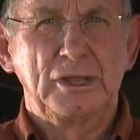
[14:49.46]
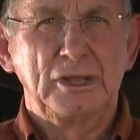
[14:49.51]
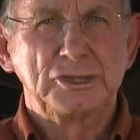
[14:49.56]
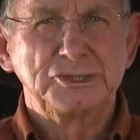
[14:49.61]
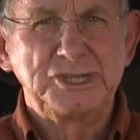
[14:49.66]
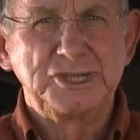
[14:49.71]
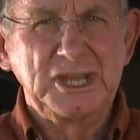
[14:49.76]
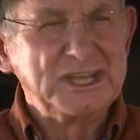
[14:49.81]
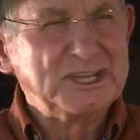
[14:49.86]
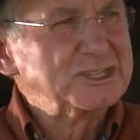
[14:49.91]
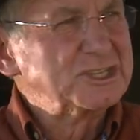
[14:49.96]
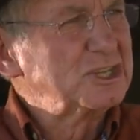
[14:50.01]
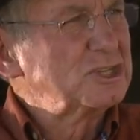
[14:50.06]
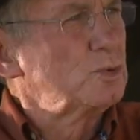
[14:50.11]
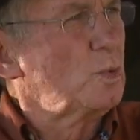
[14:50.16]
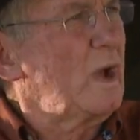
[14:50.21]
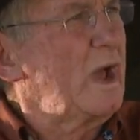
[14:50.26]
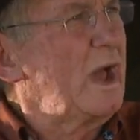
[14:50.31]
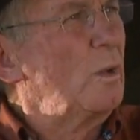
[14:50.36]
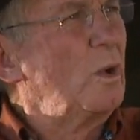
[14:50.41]
Jesus,
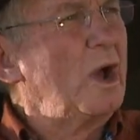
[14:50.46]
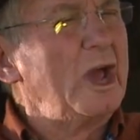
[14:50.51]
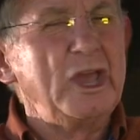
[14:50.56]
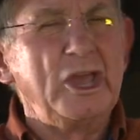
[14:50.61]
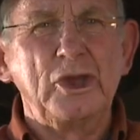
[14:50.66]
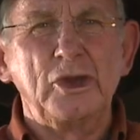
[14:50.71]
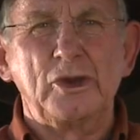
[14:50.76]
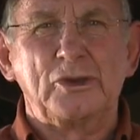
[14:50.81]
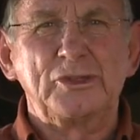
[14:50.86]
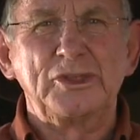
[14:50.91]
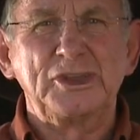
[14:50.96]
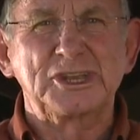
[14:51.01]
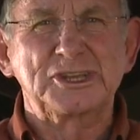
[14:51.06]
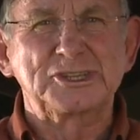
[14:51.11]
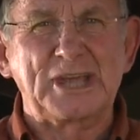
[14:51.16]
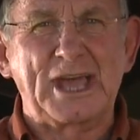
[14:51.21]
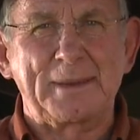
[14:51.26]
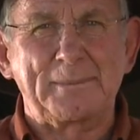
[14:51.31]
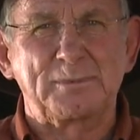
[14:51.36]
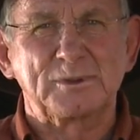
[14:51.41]
where were you? The
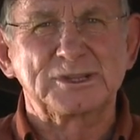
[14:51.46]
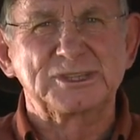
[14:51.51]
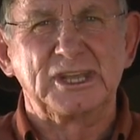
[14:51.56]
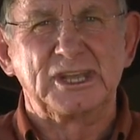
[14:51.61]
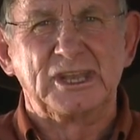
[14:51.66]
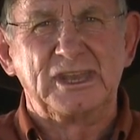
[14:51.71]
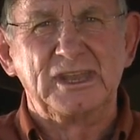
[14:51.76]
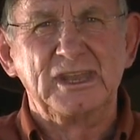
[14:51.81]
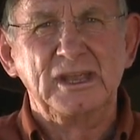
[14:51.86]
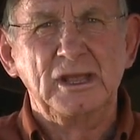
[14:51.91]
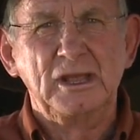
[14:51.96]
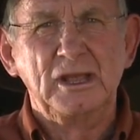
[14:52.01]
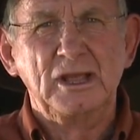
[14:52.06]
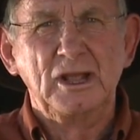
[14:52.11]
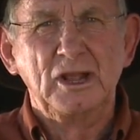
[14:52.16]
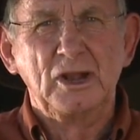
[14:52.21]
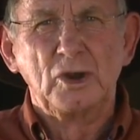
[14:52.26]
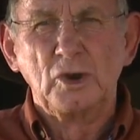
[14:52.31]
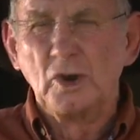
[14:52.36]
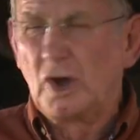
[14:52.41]
disciples said.
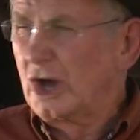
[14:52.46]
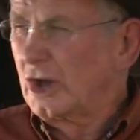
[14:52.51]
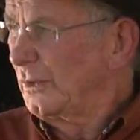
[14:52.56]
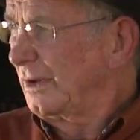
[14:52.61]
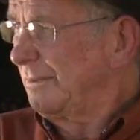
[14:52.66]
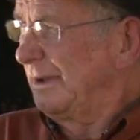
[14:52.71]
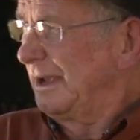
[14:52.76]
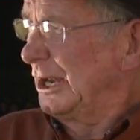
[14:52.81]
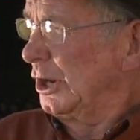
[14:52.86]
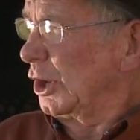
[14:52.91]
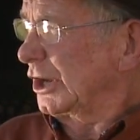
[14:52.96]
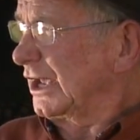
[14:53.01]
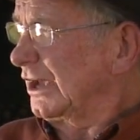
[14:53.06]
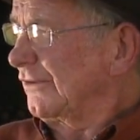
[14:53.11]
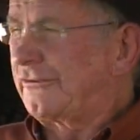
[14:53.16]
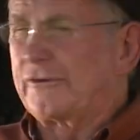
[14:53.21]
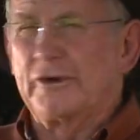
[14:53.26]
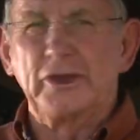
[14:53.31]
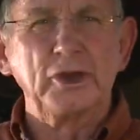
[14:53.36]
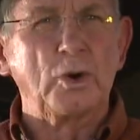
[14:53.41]
Lord, we've been looking
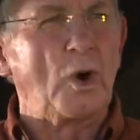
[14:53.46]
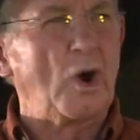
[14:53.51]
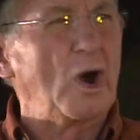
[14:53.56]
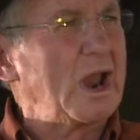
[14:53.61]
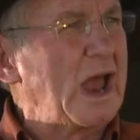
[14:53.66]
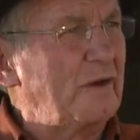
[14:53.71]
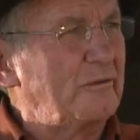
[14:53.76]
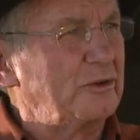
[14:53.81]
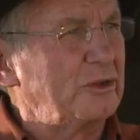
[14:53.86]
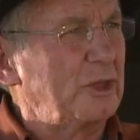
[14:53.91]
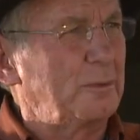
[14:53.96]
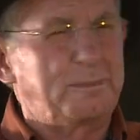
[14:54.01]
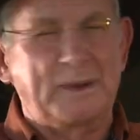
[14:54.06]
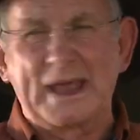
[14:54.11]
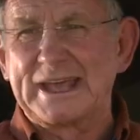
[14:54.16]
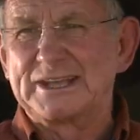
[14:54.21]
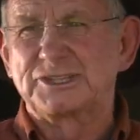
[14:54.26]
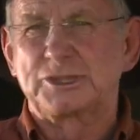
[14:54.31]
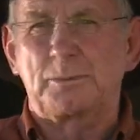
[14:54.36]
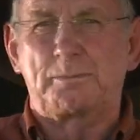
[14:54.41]
for you all over the
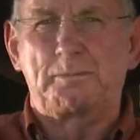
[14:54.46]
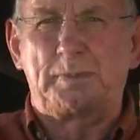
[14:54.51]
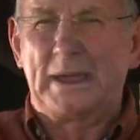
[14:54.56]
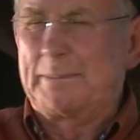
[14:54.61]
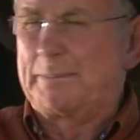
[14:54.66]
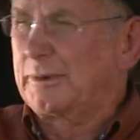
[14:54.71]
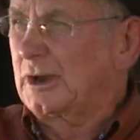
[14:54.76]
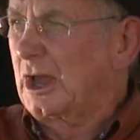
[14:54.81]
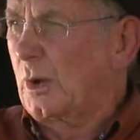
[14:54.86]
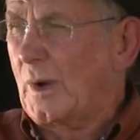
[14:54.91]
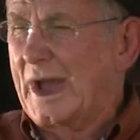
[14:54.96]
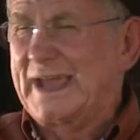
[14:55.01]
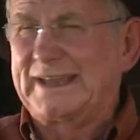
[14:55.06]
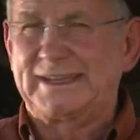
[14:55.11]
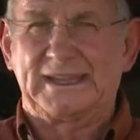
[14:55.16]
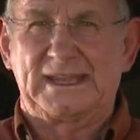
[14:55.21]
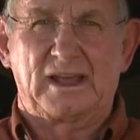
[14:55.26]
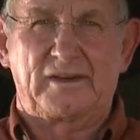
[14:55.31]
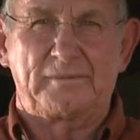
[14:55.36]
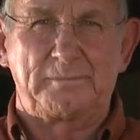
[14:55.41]
place. The people are
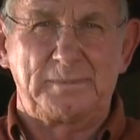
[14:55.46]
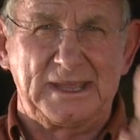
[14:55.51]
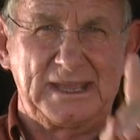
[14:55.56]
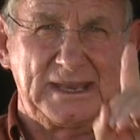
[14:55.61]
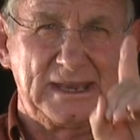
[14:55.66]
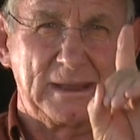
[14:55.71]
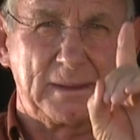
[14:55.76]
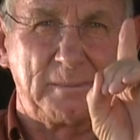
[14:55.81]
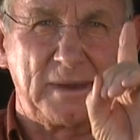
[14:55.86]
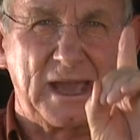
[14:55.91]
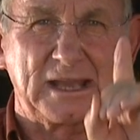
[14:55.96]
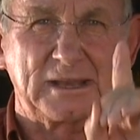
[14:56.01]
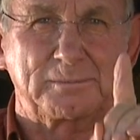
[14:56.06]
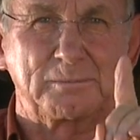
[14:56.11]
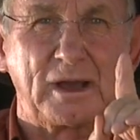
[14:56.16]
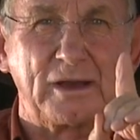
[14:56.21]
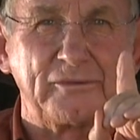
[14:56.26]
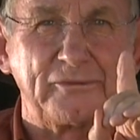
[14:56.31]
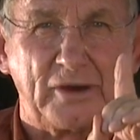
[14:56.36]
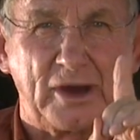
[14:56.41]
waiting. I've been about
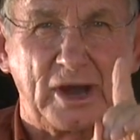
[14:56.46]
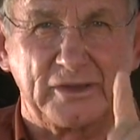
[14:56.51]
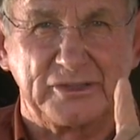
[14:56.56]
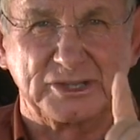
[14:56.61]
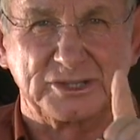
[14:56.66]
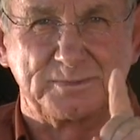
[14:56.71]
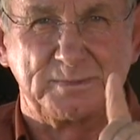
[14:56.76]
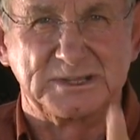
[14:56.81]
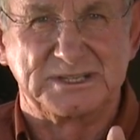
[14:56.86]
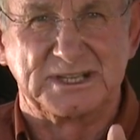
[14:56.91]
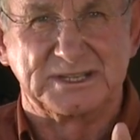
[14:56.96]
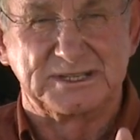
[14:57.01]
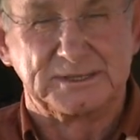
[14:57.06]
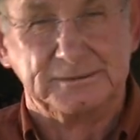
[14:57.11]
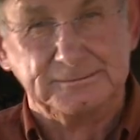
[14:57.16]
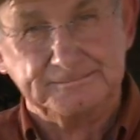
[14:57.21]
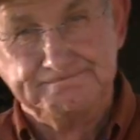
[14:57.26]
my Father's business.